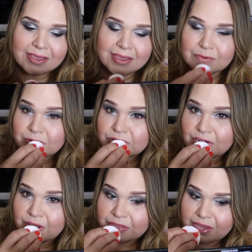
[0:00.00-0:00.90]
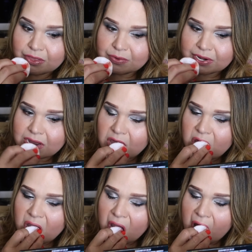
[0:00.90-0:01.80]
And we're gonna try on the other one.
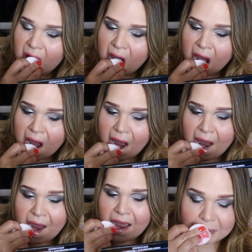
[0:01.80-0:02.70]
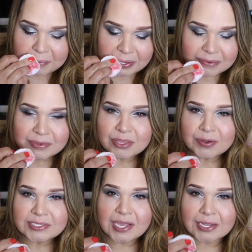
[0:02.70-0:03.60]
But even
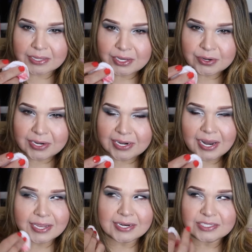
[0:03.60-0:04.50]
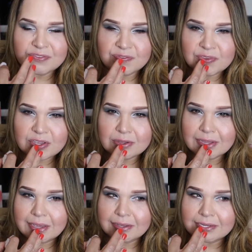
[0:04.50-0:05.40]
though it's got glitter in it, like it doesn't feel
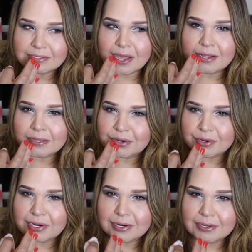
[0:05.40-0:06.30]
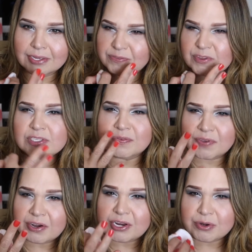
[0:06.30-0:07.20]
like it's got glitter in it. It feels
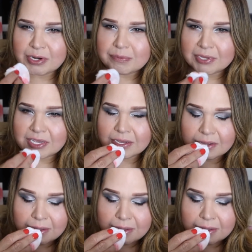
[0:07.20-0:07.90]
very creamy.